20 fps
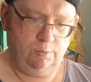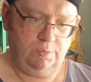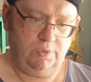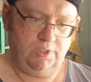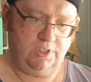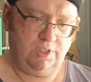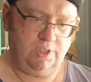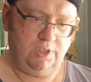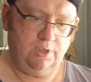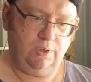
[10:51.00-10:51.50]

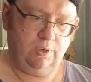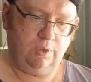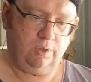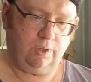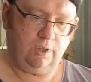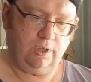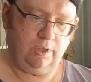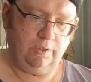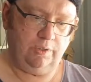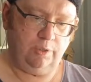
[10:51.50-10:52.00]

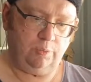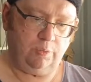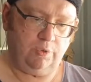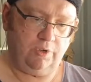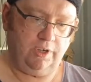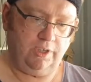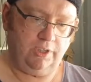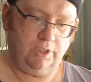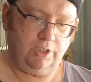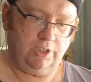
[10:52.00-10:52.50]
material on the
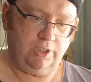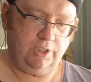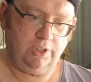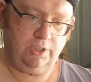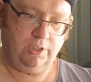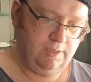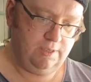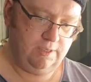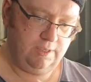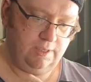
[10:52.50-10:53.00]
brush
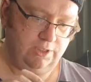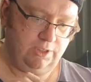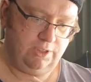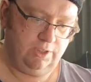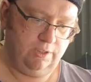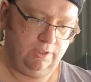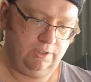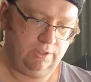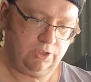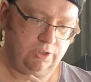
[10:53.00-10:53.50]
because you're
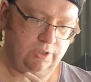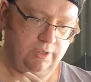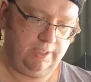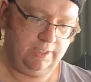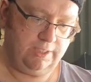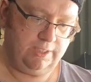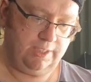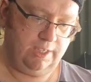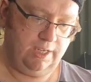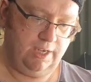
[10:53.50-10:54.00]
not trying
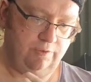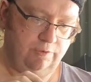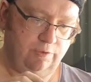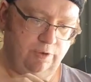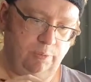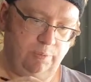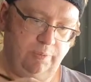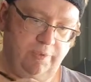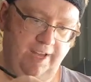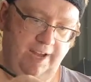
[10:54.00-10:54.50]
to cover
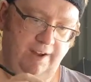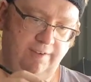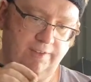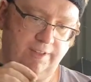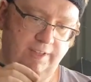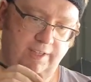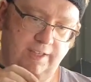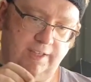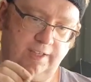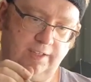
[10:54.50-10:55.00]
up
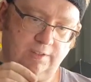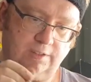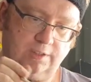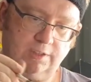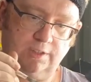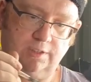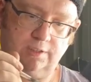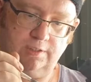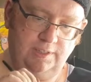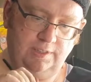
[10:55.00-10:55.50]
everything
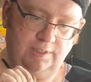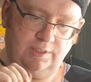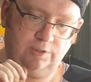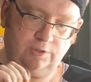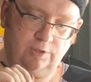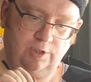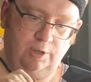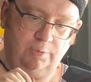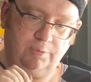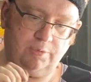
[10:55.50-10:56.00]
else.
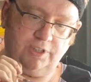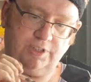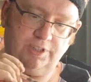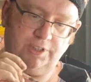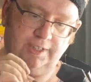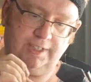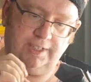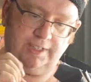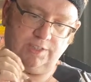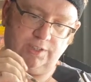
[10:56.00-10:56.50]
Dry
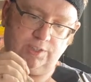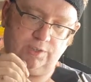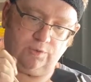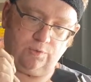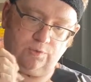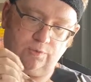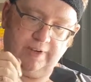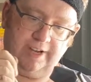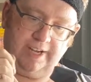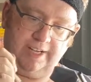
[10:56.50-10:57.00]
brushing is a
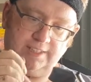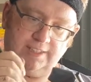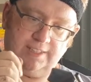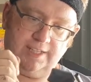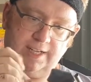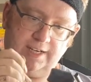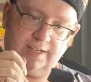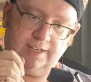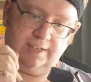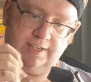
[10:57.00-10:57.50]
great
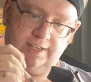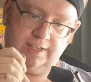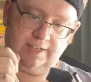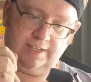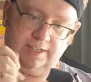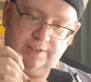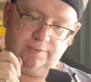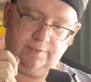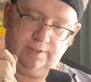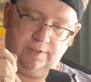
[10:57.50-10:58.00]
technique
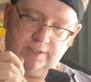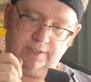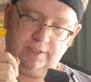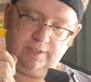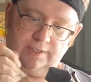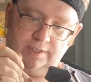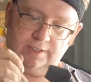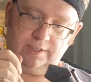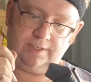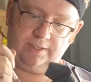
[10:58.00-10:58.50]
if you
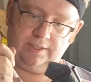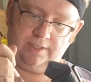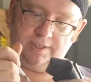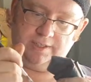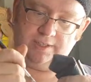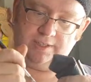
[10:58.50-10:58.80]
can uh,